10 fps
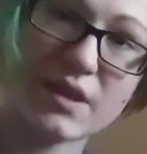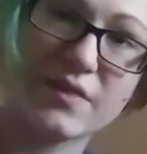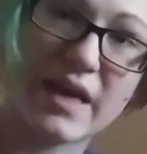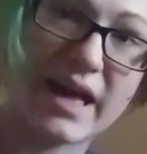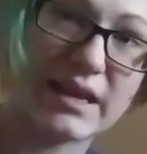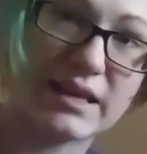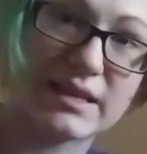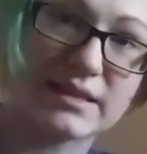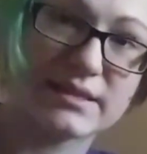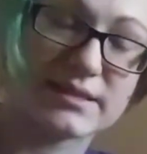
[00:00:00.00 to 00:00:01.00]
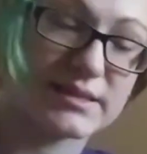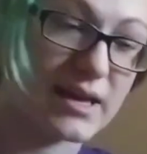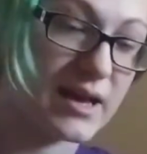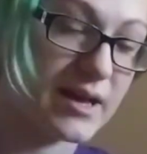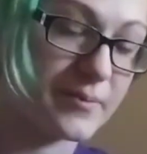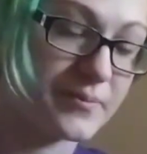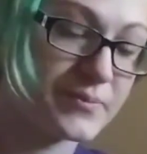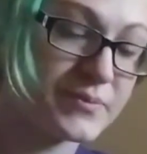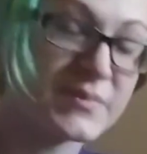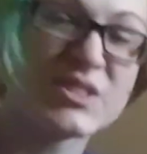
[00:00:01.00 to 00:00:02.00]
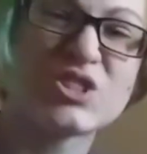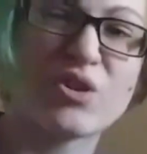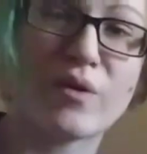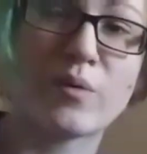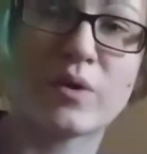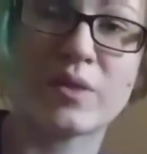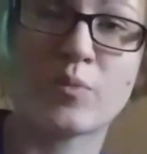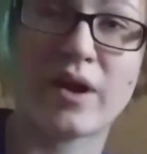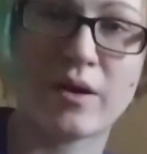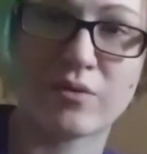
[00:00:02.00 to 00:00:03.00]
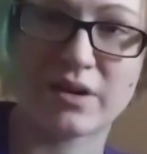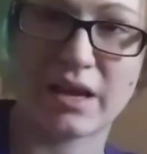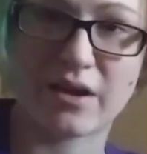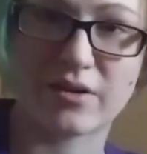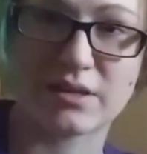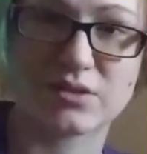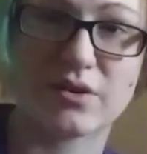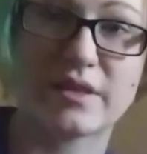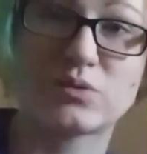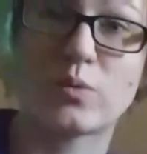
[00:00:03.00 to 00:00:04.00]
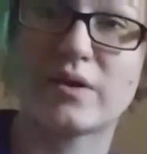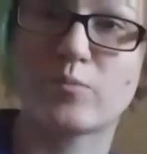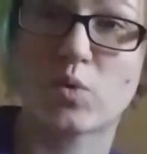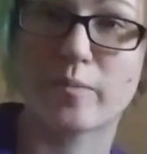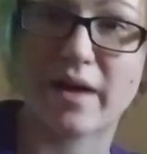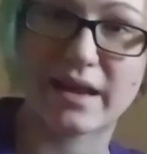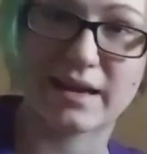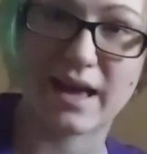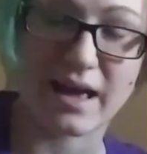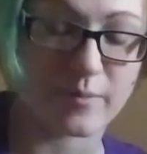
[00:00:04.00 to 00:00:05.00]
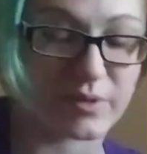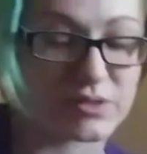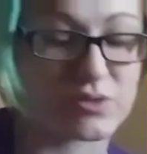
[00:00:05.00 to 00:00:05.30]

That is showing where the priority areas are. That's where more matting happens.